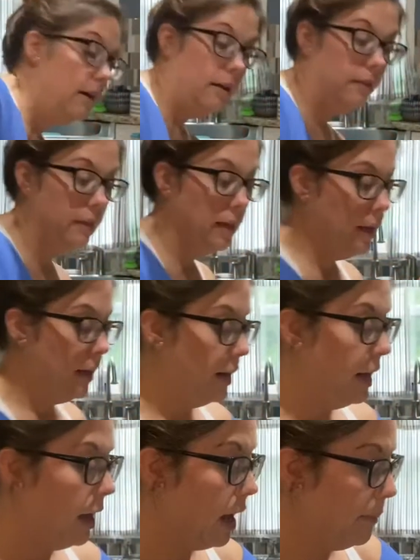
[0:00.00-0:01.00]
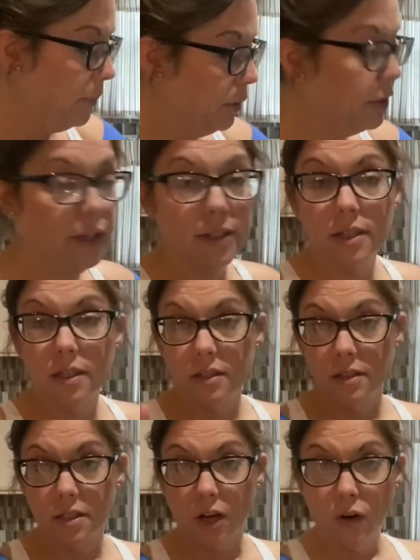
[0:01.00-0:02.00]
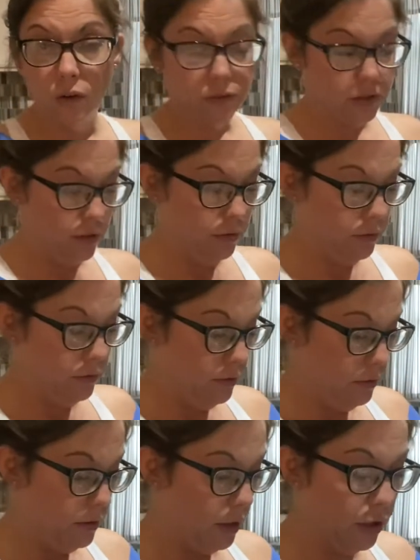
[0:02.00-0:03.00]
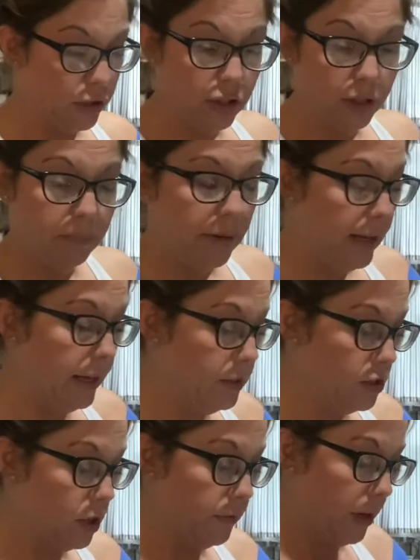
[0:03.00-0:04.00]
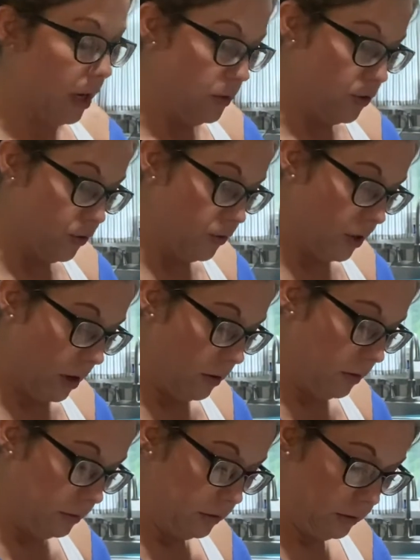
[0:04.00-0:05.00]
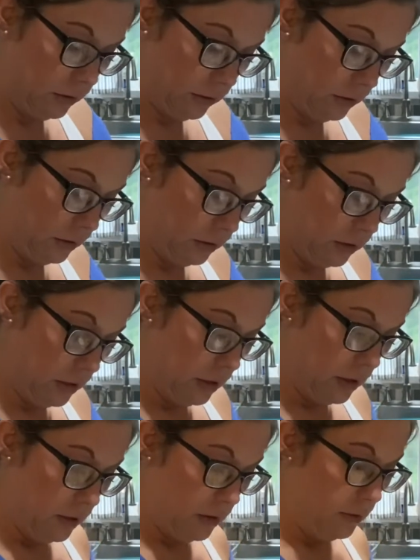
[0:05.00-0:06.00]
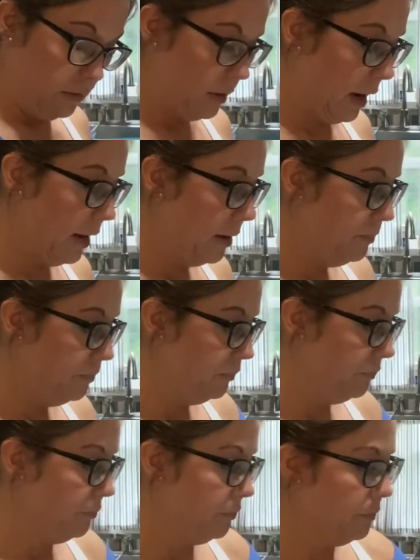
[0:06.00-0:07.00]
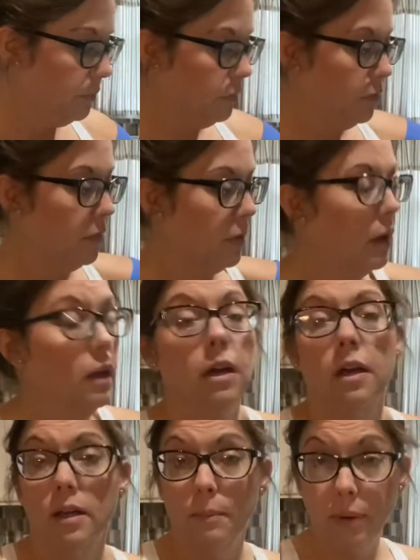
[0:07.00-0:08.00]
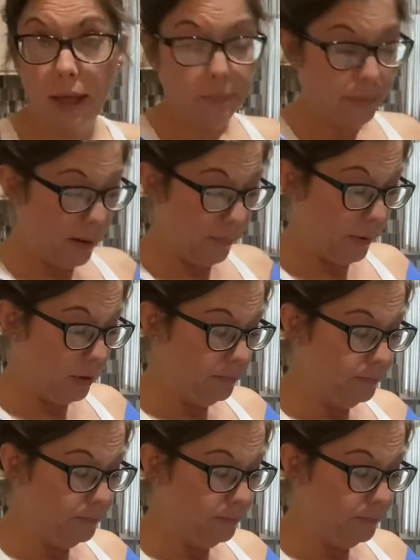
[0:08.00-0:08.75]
Then I put salt, a good pinch of kosher salt. Okay. Black pepper.